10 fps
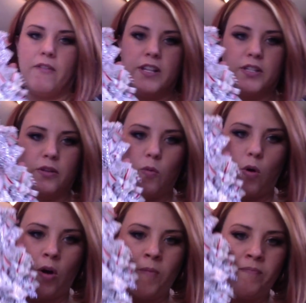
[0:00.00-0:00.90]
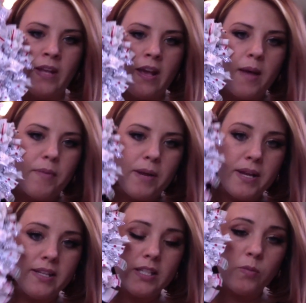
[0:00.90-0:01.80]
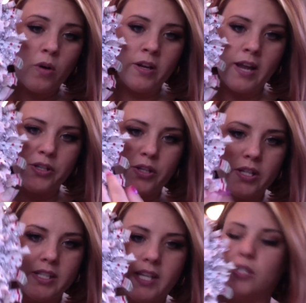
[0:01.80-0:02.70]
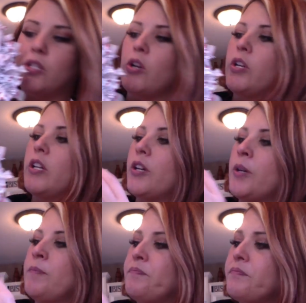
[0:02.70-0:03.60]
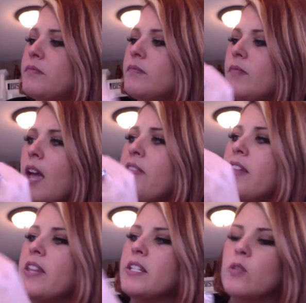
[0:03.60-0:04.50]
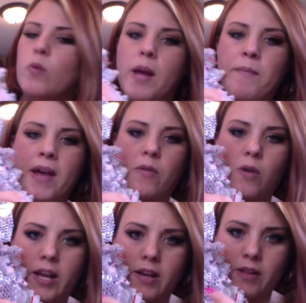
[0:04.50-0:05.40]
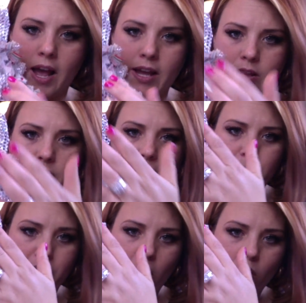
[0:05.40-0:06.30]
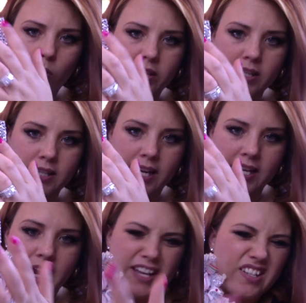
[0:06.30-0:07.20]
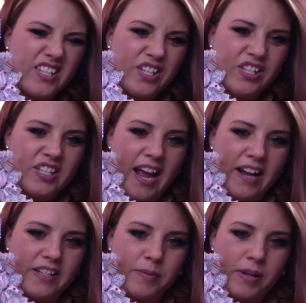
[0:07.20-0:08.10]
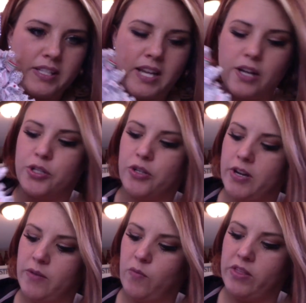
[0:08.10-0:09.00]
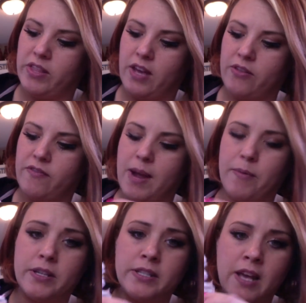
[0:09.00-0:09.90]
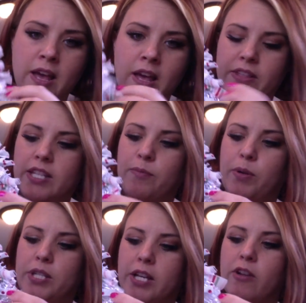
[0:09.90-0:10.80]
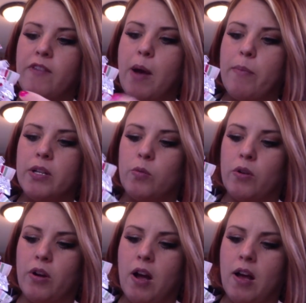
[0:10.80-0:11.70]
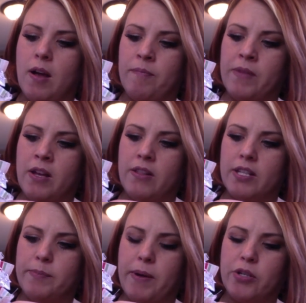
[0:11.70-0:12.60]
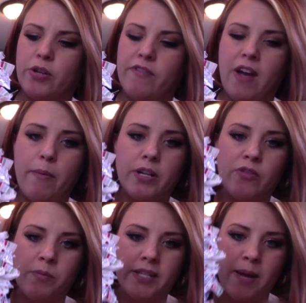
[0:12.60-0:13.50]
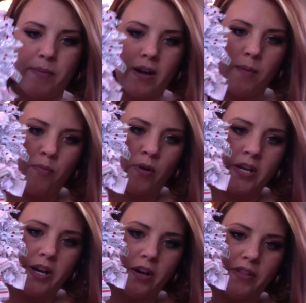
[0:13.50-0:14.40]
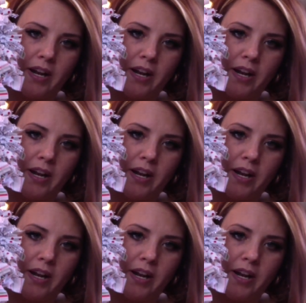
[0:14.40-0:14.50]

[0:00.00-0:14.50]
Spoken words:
wreaths on the wall. But I made this one, and as you can see, it's circular. And then this is what I meant, like I did a bow with this like netting, because it just added some nice texture in with the other fabrics. These particular fabrics were the specialty fabrics from Stampin' Up! One year that